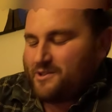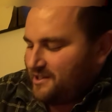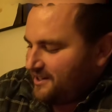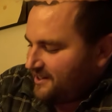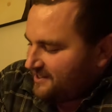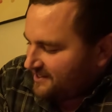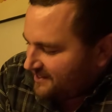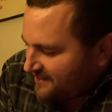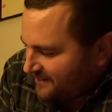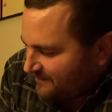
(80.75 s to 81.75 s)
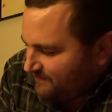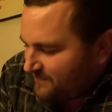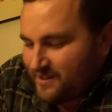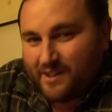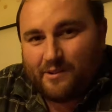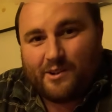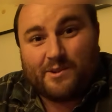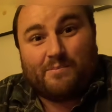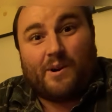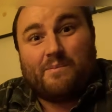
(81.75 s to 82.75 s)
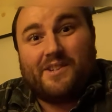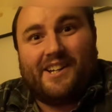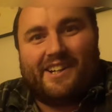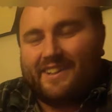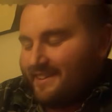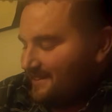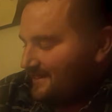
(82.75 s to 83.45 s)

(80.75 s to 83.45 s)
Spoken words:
settings and see what else pops out.